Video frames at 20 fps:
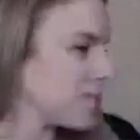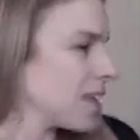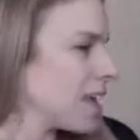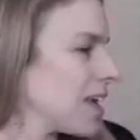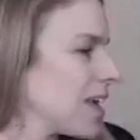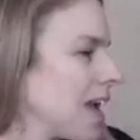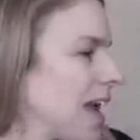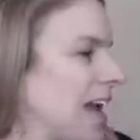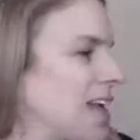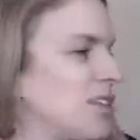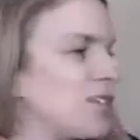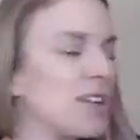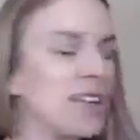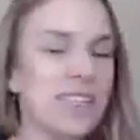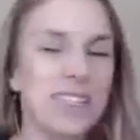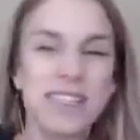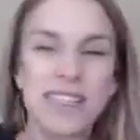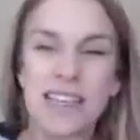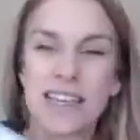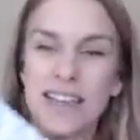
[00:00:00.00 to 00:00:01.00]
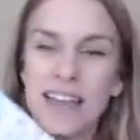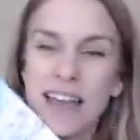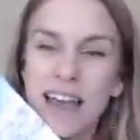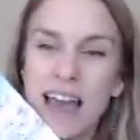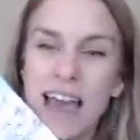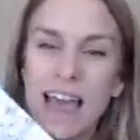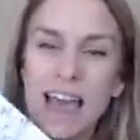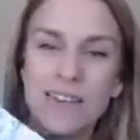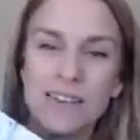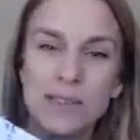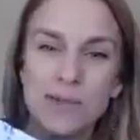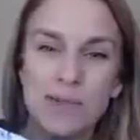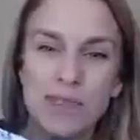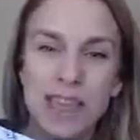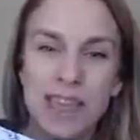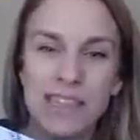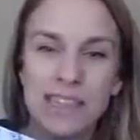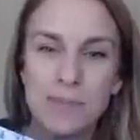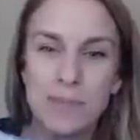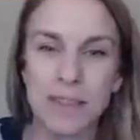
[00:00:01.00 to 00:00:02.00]
And you can see, like, I have some
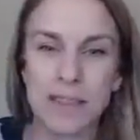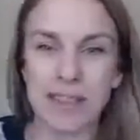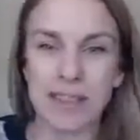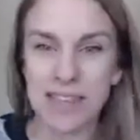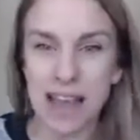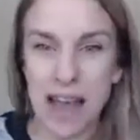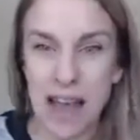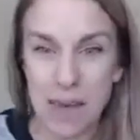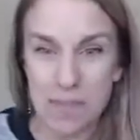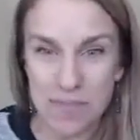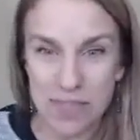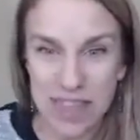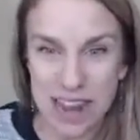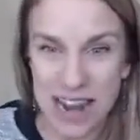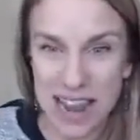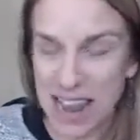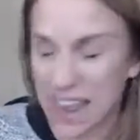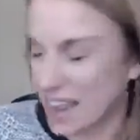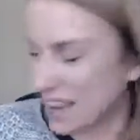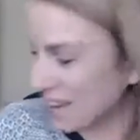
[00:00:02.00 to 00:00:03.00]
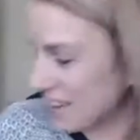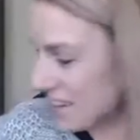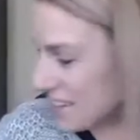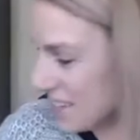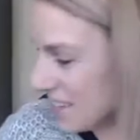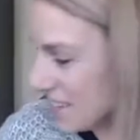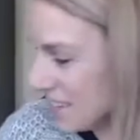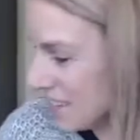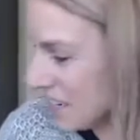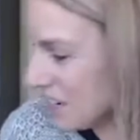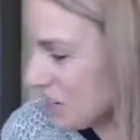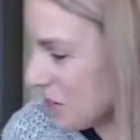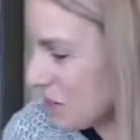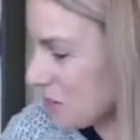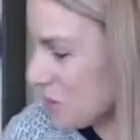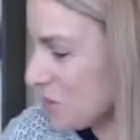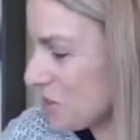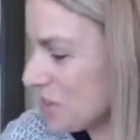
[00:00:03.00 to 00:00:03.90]
things up at the top that I still need to do.